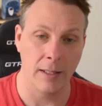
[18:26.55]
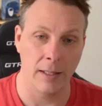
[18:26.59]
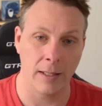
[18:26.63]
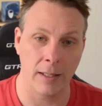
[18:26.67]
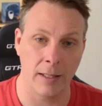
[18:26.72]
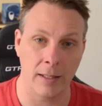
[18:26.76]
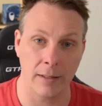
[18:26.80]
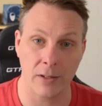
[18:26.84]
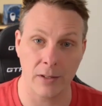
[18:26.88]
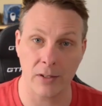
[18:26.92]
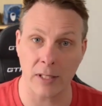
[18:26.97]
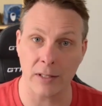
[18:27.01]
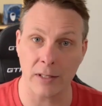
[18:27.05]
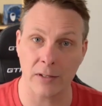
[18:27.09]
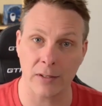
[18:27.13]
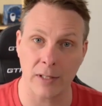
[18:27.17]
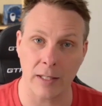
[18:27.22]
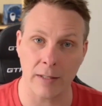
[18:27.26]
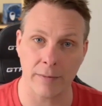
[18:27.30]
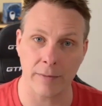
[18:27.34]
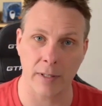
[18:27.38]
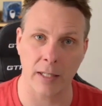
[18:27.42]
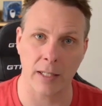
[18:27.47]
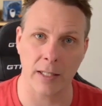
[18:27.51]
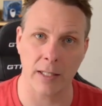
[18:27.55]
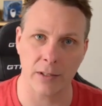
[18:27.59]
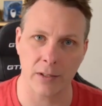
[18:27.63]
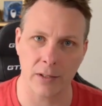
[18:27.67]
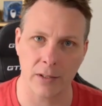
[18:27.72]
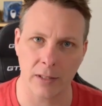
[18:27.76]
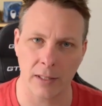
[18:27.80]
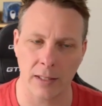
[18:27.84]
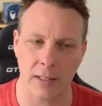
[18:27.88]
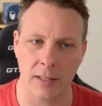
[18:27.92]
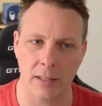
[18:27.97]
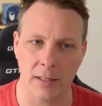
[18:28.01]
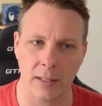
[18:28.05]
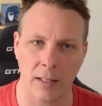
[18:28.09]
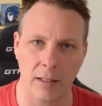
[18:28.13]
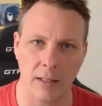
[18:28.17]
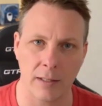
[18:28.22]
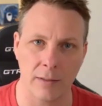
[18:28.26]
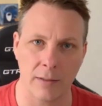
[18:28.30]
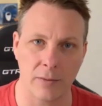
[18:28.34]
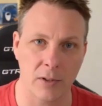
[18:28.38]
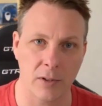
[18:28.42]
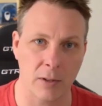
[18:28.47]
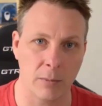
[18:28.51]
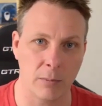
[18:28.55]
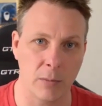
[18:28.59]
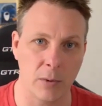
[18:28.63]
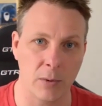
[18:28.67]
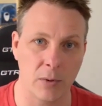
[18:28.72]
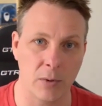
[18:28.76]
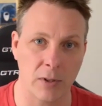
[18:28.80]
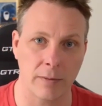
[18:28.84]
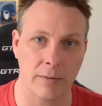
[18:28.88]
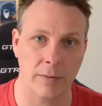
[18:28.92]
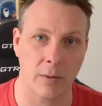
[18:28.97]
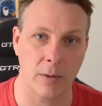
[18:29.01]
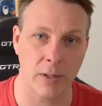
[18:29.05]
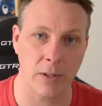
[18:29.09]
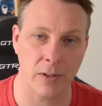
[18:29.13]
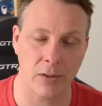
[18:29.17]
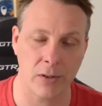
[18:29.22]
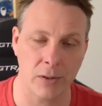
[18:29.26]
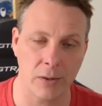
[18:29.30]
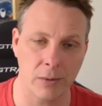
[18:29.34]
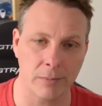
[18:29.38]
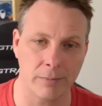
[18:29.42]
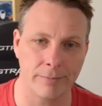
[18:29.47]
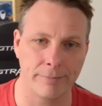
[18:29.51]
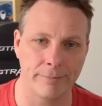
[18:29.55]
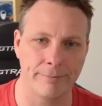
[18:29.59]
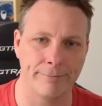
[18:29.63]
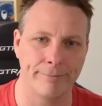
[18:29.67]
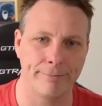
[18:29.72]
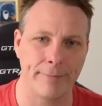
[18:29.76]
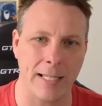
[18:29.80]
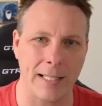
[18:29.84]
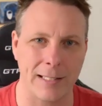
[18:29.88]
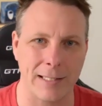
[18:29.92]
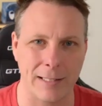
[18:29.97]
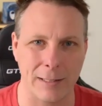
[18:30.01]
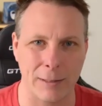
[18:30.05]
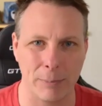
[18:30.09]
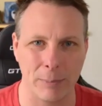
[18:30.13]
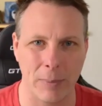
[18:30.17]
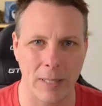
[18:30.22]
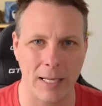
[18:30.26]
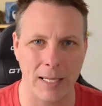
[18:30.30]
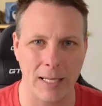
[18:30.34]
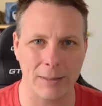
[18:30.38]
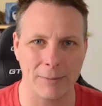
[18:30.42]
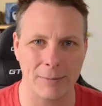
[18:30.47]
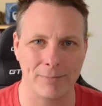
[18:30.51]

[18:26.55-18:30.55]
And stay safe, guys. I'll have some new stuff for you soon. Thanks. Bye.